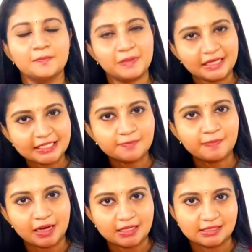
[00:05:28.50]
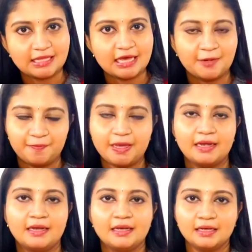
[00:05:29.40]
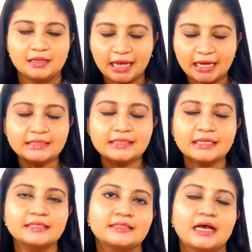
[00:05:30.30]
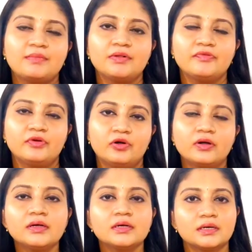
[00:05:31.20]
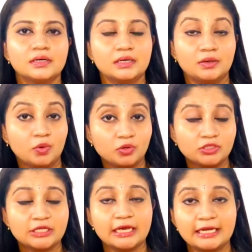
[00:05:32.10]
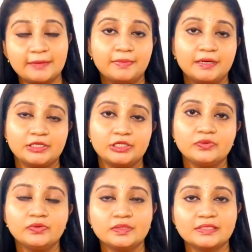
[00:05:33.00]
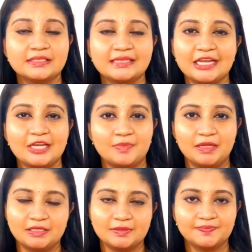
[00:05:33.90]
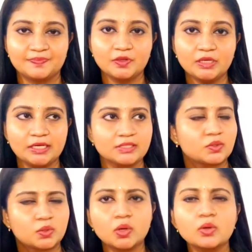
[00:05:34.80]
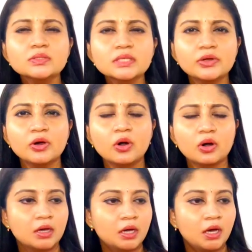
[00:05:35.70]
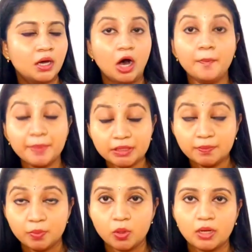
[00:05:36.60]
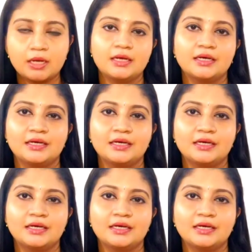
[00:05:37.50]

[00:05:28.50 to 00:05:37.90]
Please pass that pen. That is an example for what? An imperative statement. Okay, so close the door, open the book.